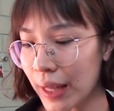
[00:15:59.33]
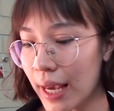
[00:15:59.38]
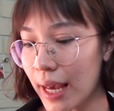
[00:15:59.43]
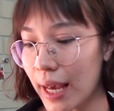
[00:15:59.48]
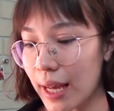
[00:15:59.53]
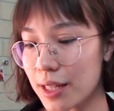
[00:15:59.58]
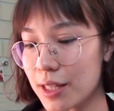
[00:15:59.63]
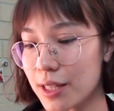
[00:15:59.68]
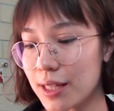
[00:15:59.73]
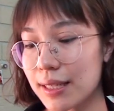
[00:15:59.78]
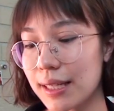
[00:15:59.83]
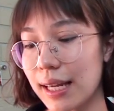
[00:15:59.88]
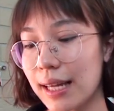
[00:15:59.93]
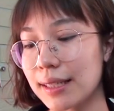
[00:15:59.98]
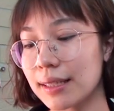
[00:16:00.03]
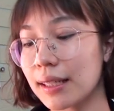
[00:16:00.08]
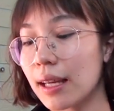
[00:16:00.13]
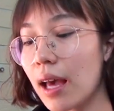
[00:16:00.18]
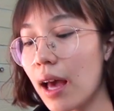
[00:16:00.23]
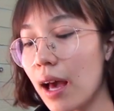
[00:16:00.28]
And she
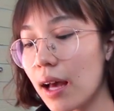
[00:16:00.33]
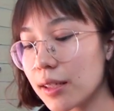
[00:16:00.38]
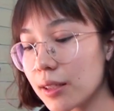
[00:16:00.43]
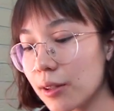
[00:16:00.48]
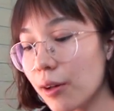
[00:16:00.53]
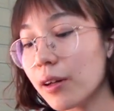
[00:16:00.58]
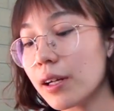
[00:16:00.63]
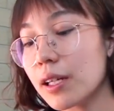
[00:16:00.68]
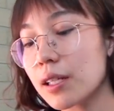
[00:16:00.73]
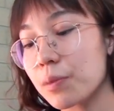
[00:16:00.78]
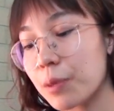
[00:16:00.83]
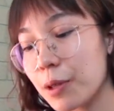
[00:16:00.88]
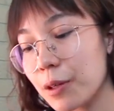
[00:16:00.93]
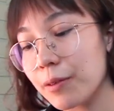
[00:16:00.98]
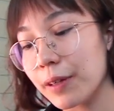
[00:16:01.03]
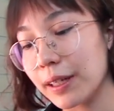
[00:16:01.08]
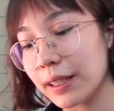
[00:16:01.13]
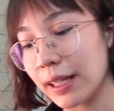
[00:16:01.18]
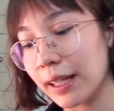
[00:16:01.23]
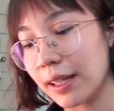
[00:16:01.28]
says, as long as
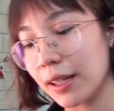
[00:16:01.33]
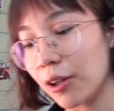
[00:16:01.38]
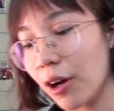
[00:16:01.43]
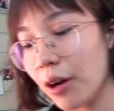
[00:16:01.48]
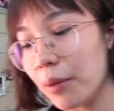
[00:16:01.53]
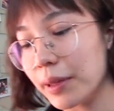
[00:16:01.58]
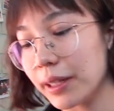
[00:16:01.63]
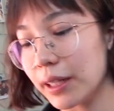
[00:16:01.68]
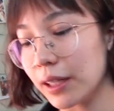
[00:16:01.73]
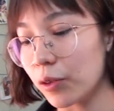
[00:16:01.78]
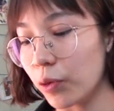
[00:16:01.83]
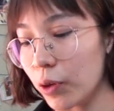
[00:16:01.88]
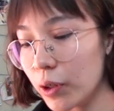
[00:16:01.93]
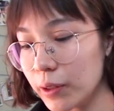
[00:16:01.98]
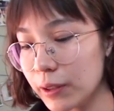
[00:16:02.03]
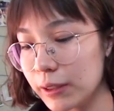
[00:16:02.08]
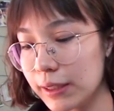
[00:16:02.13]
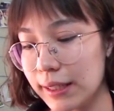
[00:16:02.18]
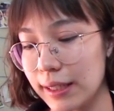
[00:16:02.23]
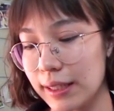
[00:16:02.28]
perfect economic
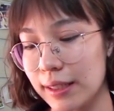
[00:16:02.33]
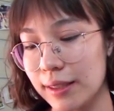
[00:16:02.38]
equality